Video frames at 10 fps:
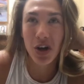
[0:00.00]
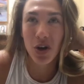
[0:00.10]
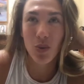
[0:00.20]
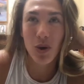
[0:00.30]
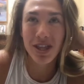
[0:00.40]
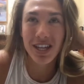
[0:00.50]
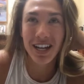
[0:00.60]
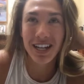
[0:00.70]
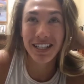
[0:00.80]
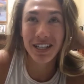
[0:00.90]
So one
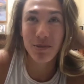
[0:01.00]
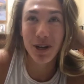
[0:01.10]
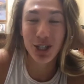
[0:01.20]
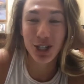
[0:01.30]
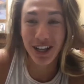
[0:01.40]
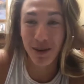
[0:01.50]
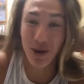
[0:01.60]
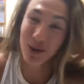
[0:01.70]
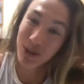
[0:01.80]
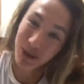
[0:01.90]
thing I didn't mention that
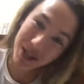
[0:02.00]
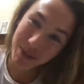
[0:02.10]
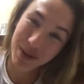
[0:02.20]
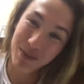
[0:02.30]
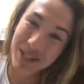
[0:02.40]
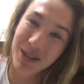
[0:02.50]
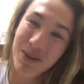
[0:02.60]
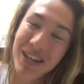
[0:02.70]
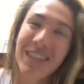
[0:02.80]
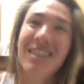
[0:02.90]
I'm also keeping
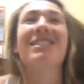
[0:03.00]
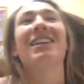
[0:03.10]
busy with